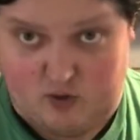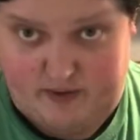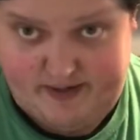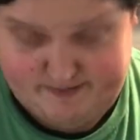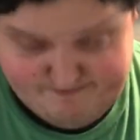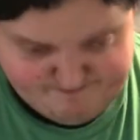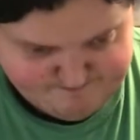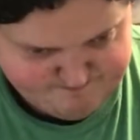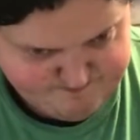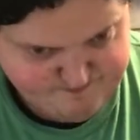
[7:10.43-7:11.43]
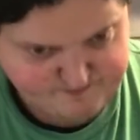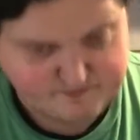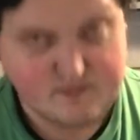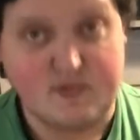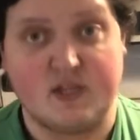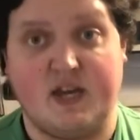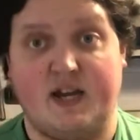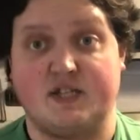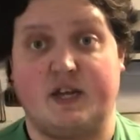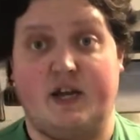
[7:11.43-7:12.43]
ready. You got
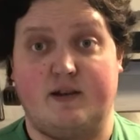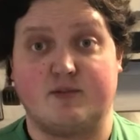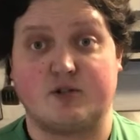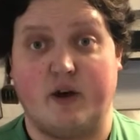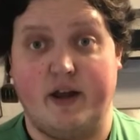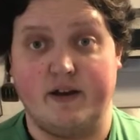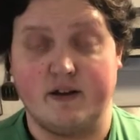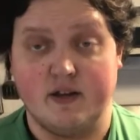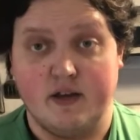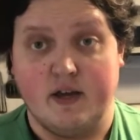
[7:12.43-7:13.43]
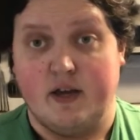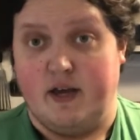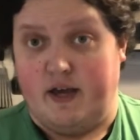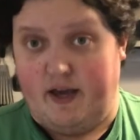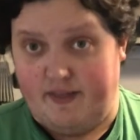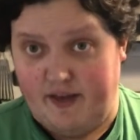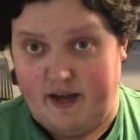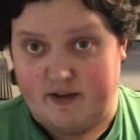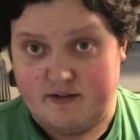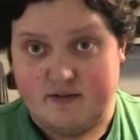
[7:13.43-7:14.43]
to stand up straight, and
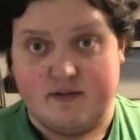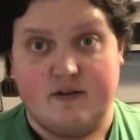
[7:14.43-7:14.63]
then